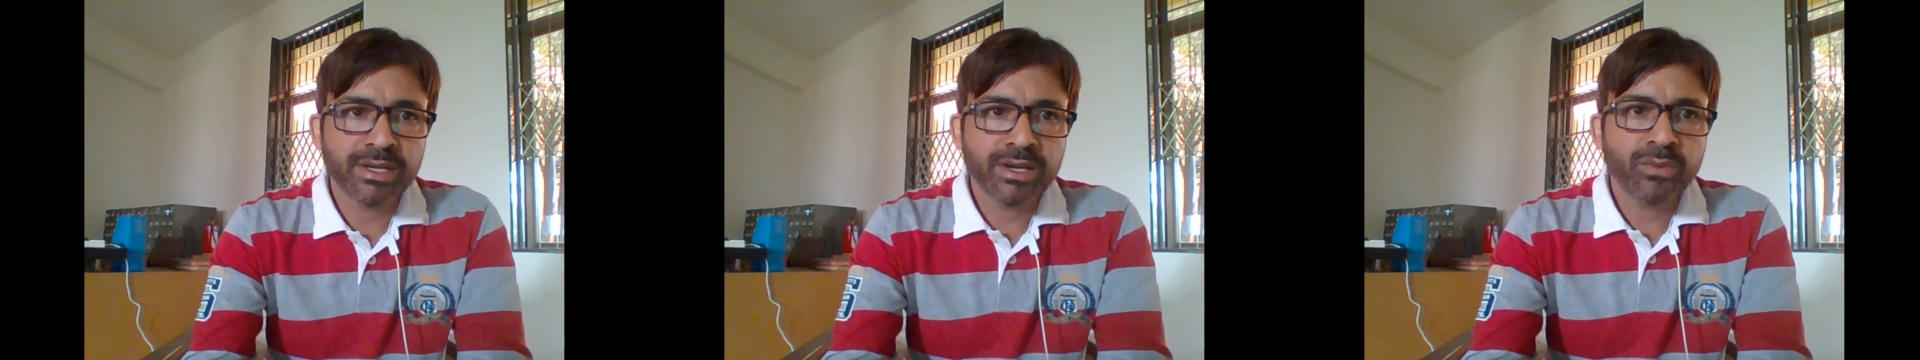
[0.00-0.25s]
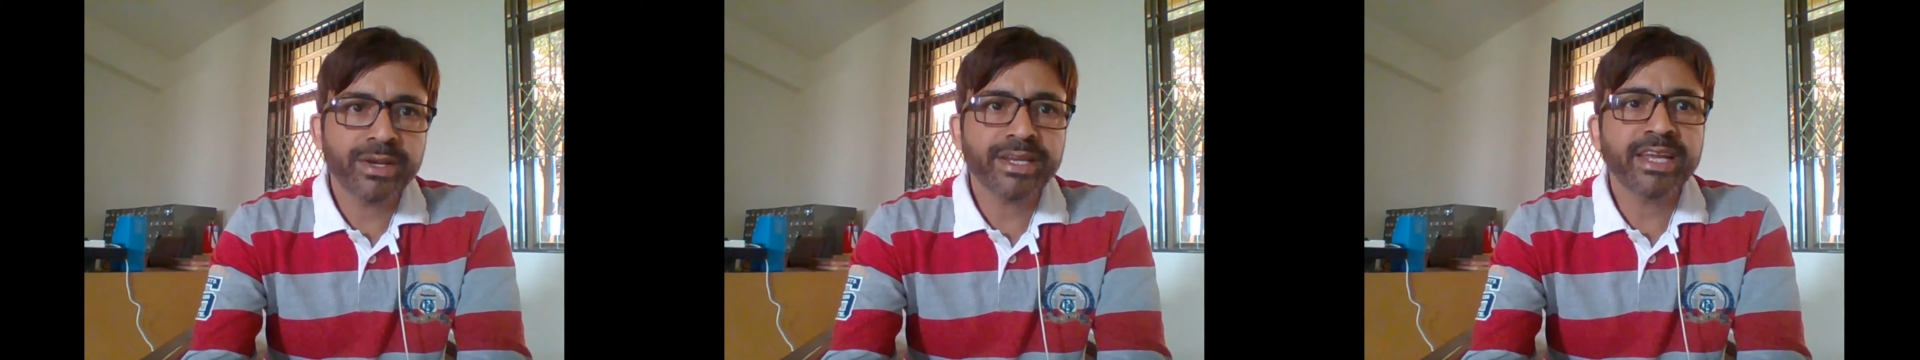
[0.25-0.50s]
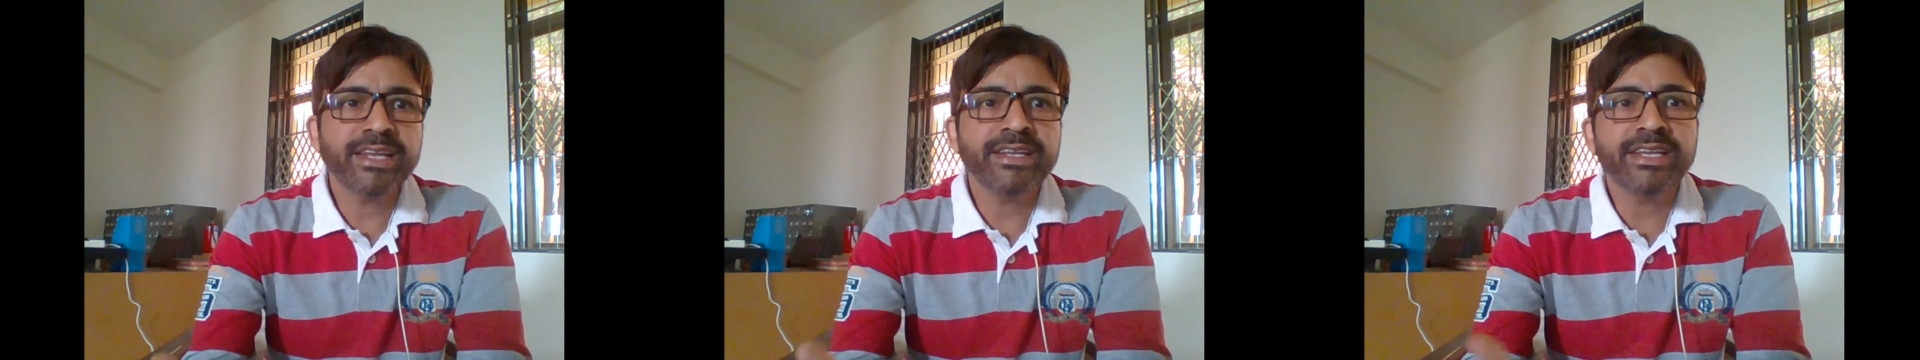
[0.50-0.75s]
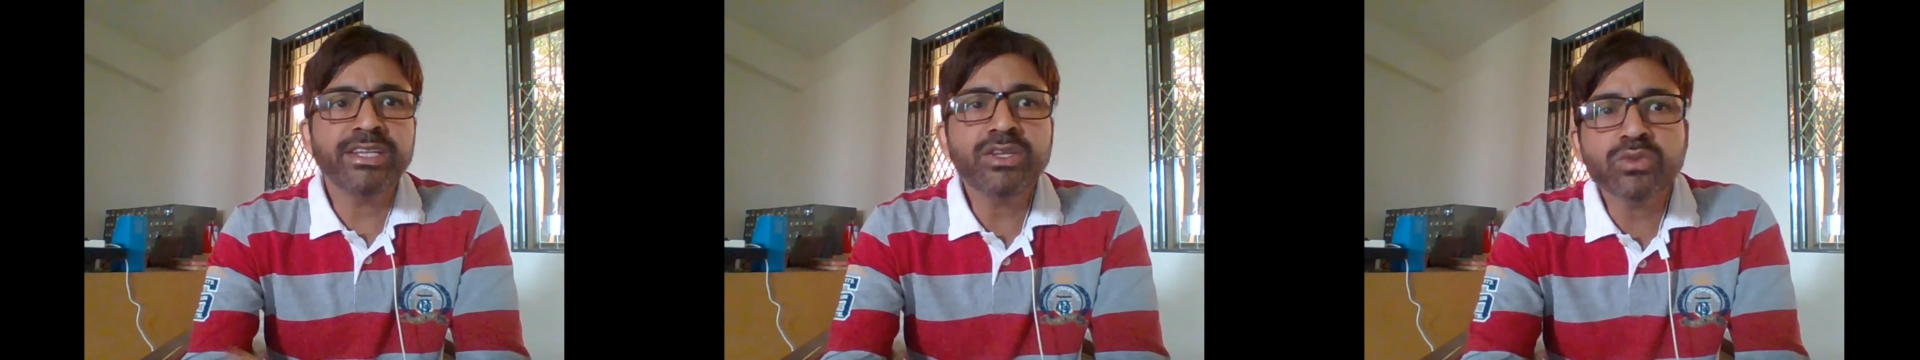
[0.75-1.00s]
one can
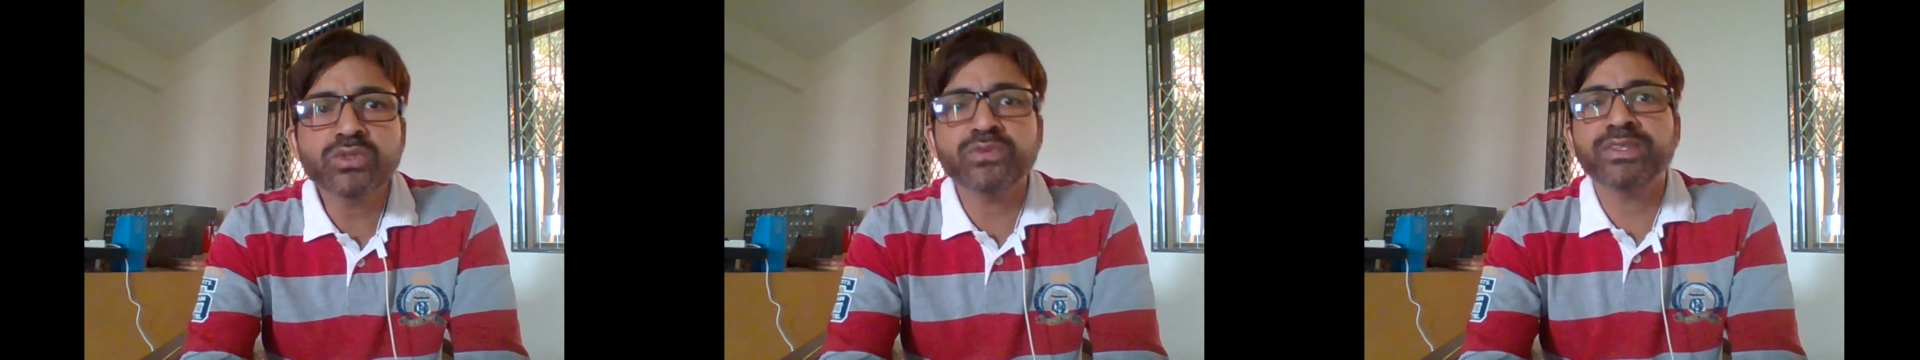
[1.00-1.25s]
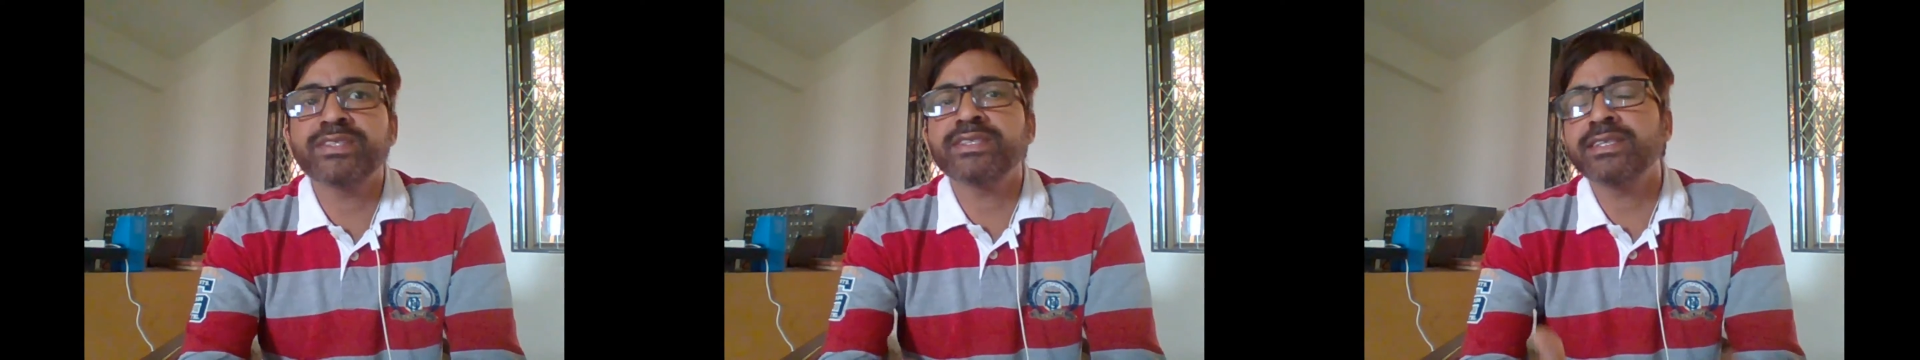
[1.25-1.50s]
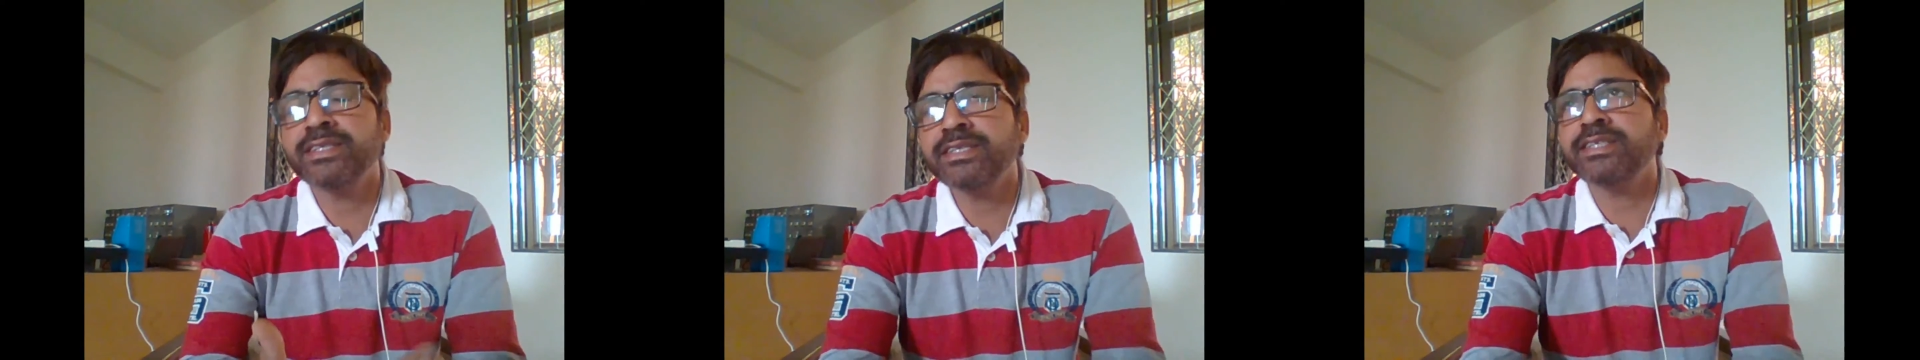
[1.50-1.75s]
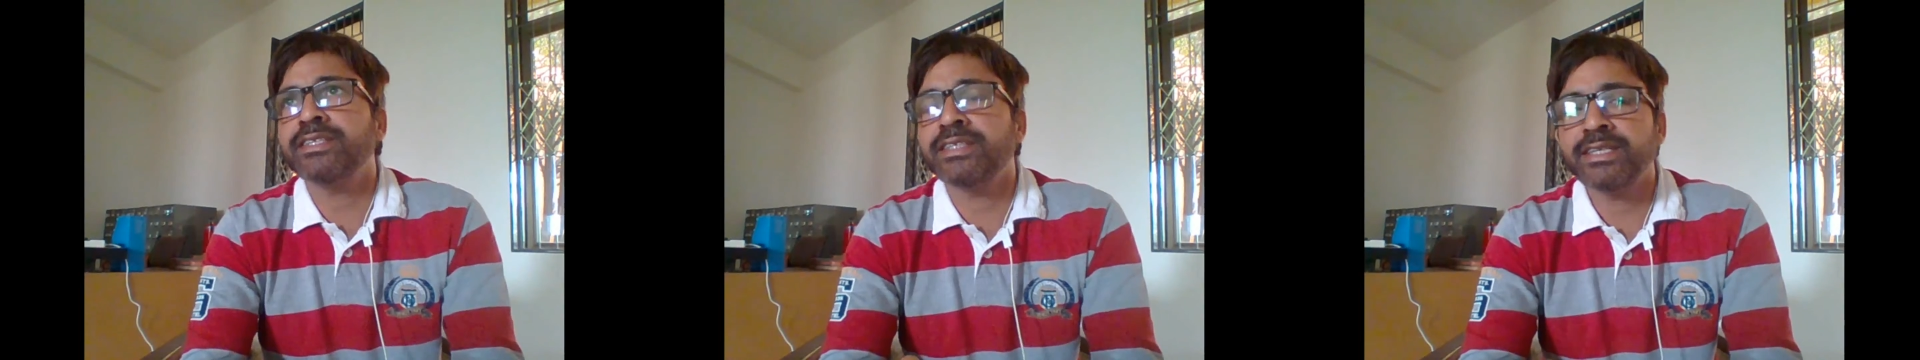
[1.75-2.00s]
deduce with
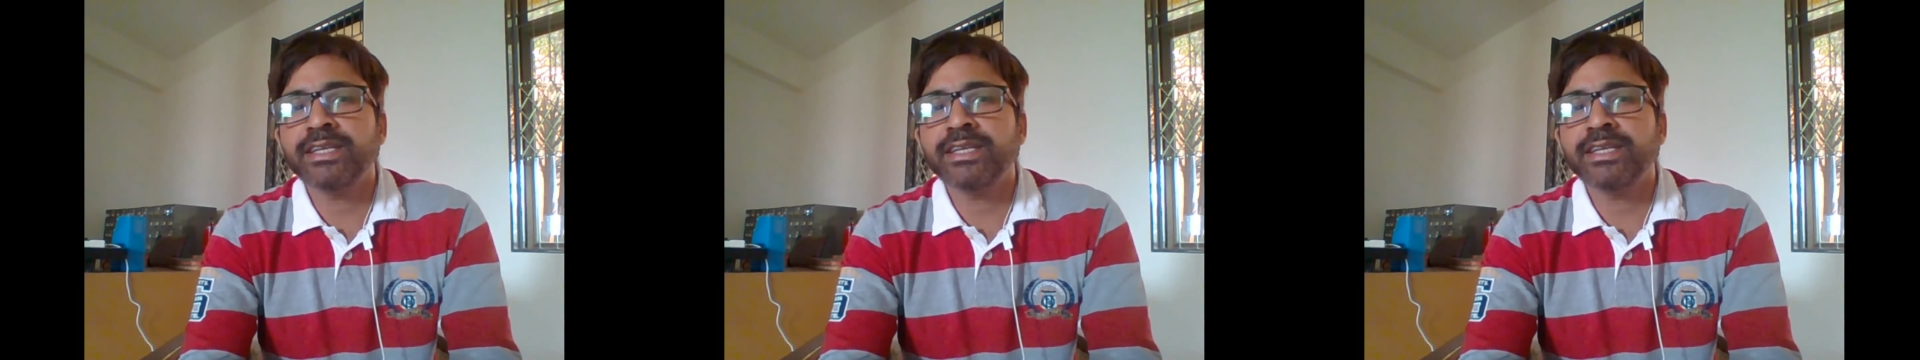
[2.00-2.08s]
certainty